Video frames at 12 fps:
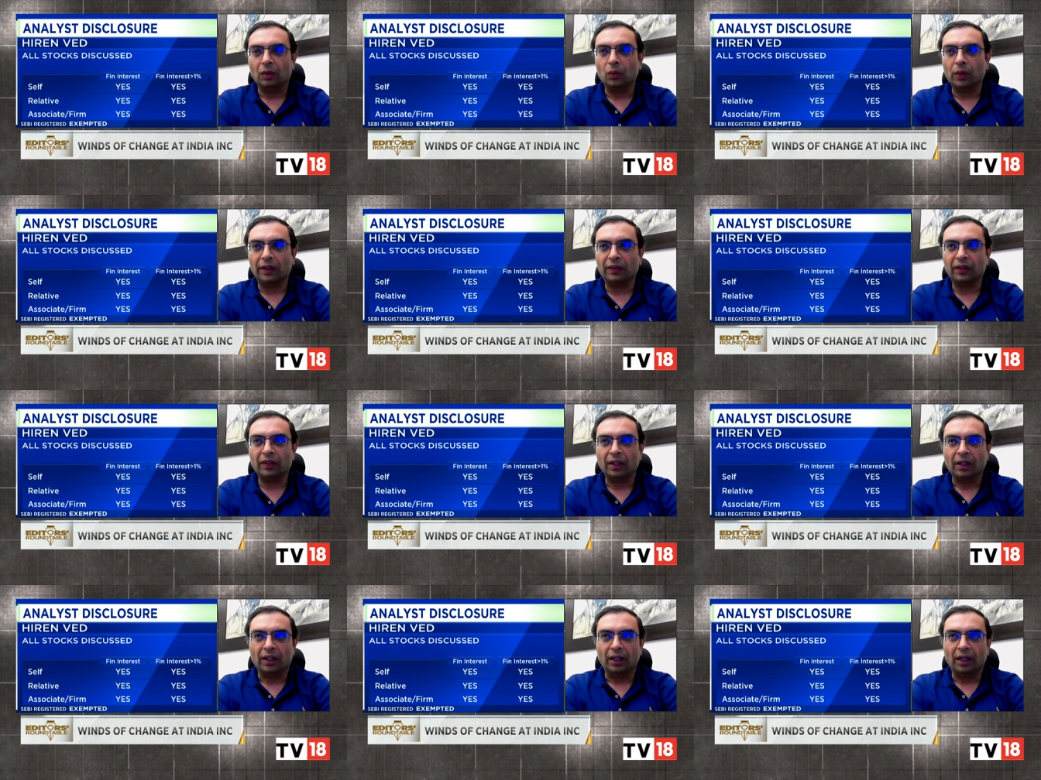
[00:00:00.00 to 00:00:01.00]
with
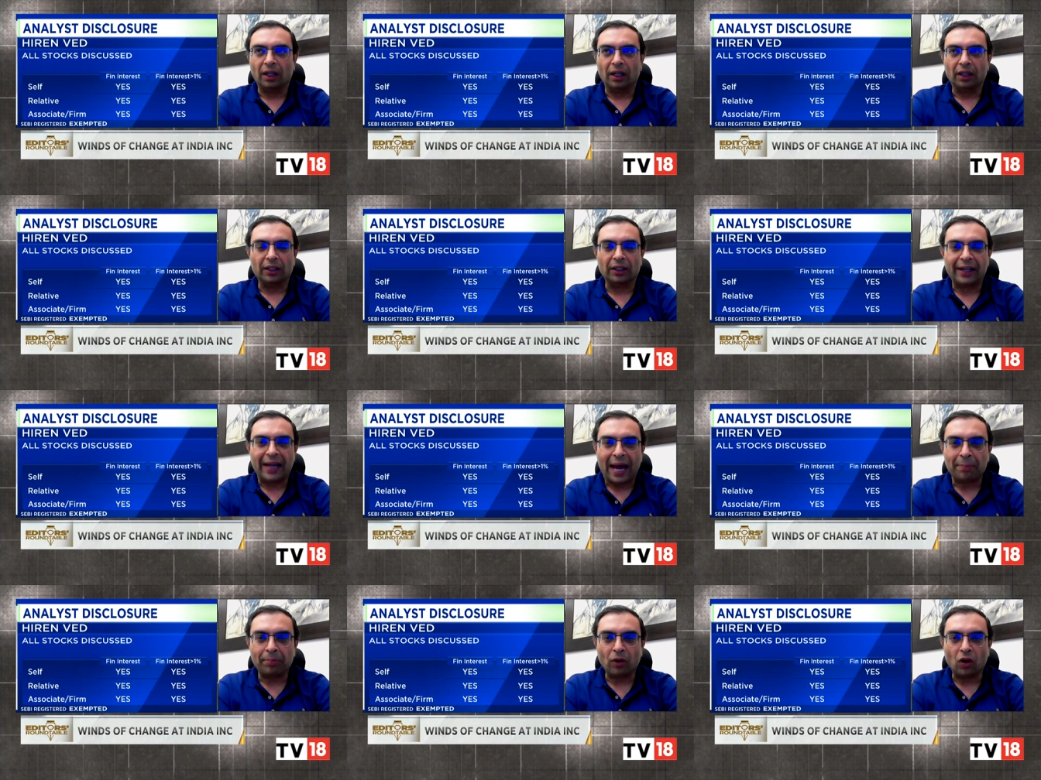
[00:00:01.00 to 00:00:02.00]
uh, the
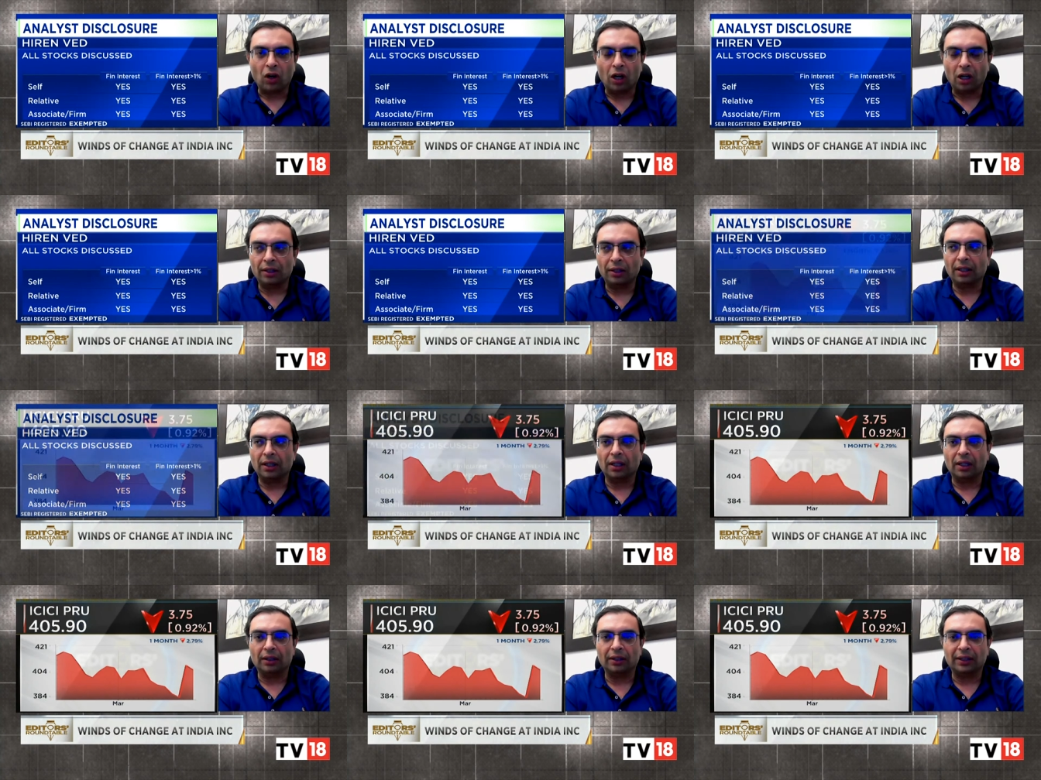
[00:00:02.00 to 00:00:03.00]
cap on
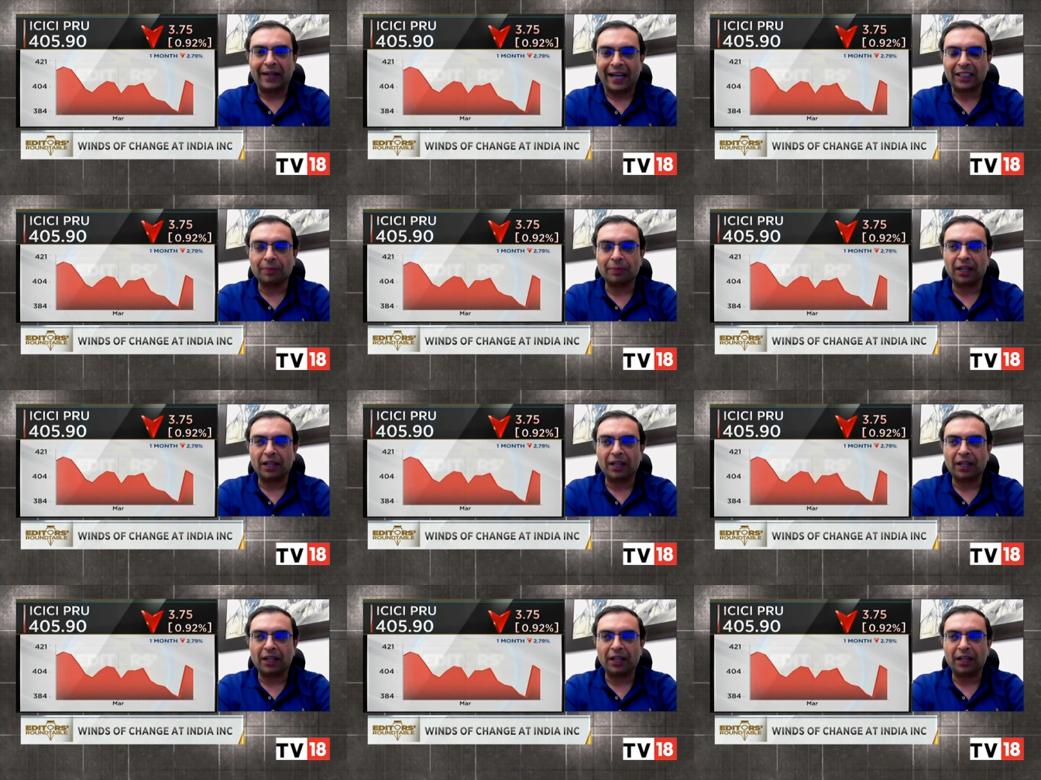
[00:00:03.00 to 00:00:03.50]
the tax